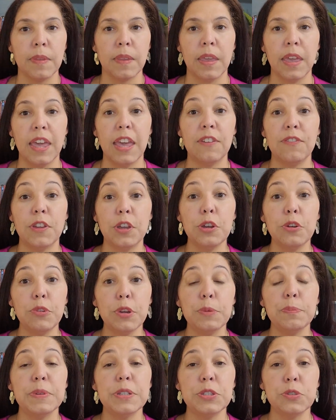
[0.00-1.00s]
If your
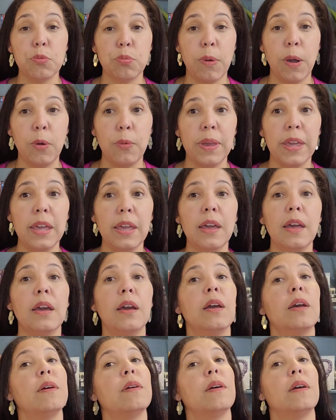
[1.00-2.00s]
group is growing
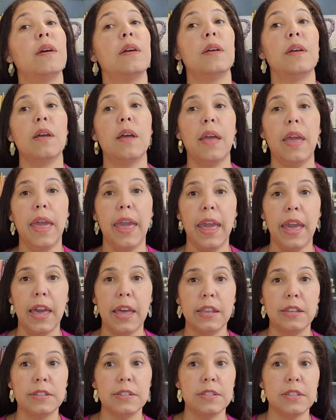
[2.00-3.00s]

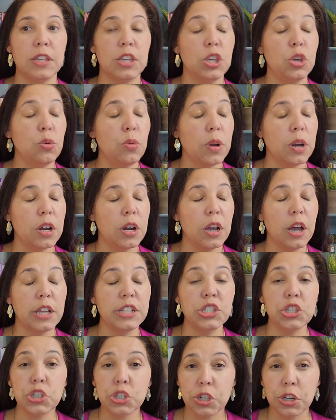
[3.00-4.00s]
and you are
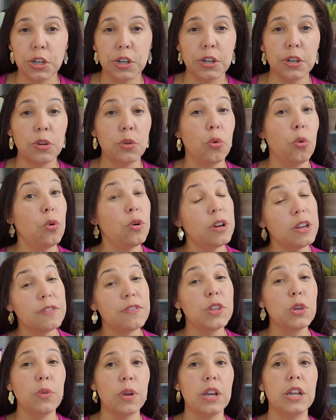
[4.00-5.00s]
unsure, or if
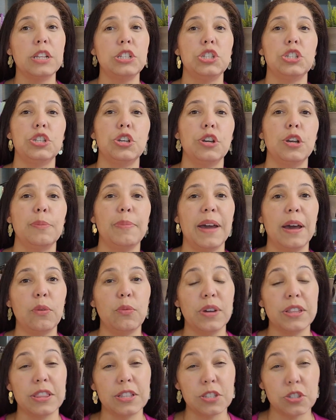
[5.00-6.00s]
you are unsure about
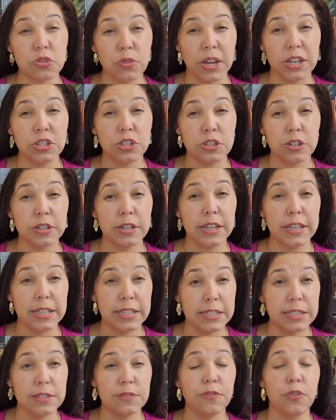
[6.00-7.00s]
what the structure
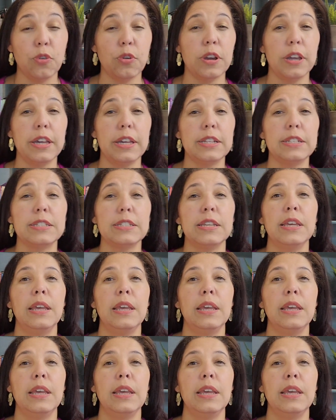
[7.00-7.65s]
is for it,